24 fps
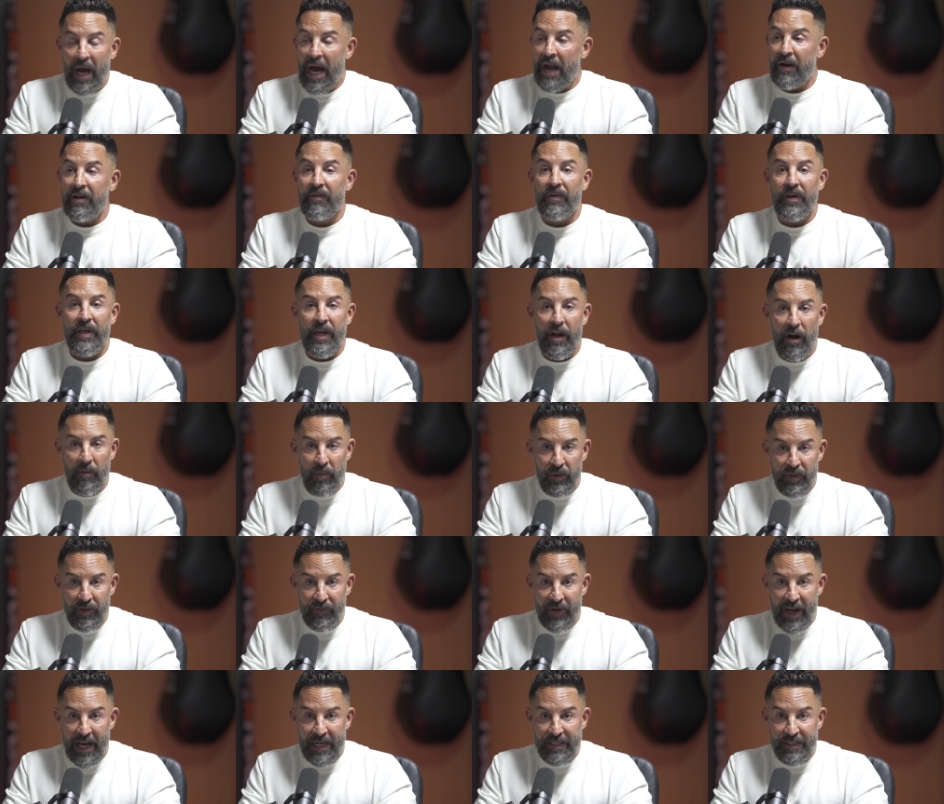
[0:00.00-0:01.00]
I don't even care about the
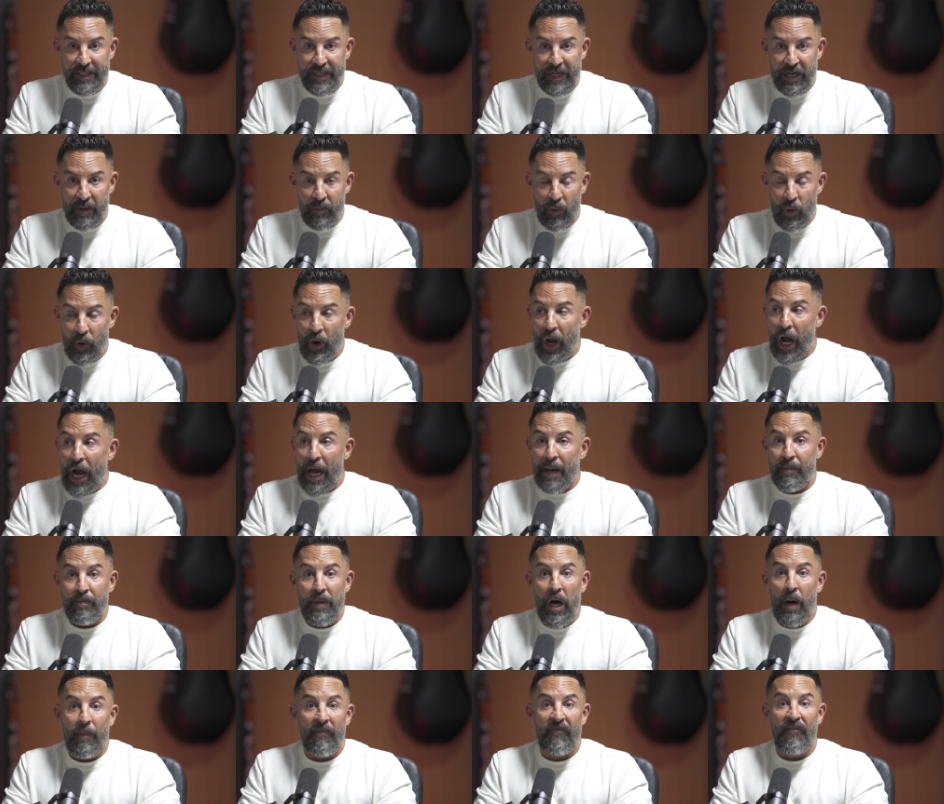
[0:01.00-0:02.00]
vaccine anymore.
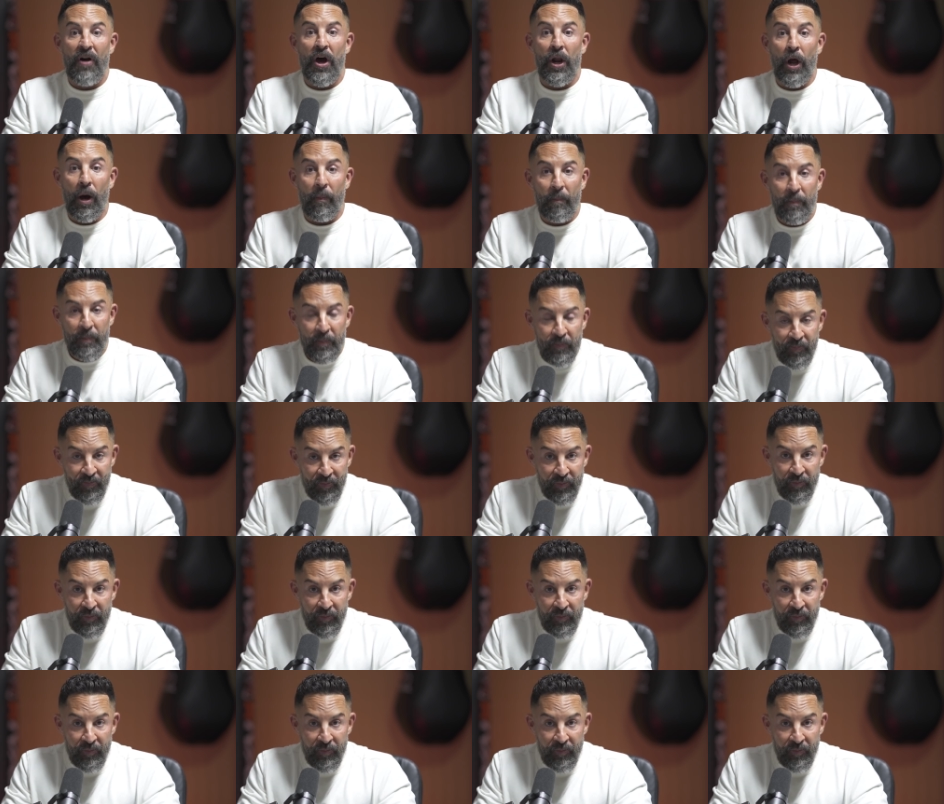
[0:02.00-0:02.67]
I'm fed up.